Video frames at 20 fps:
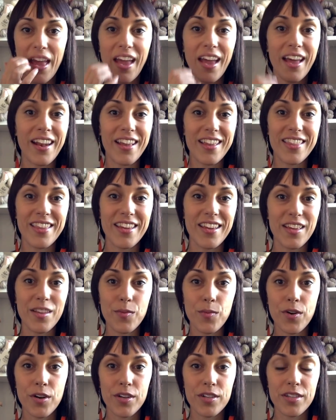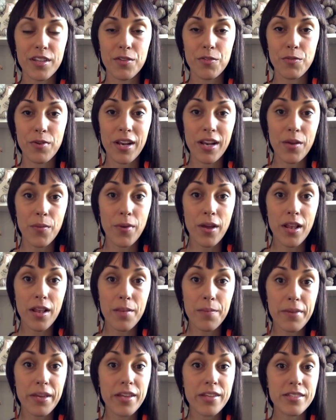And I think it worked out really well
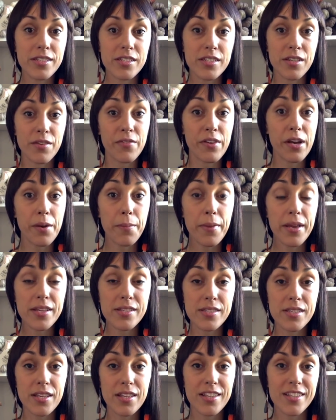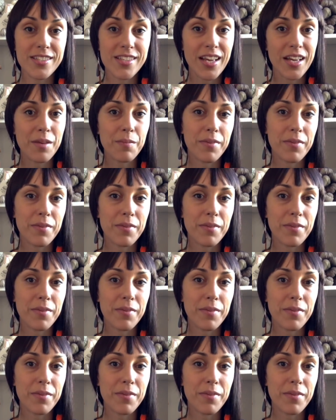because it's a very basic design,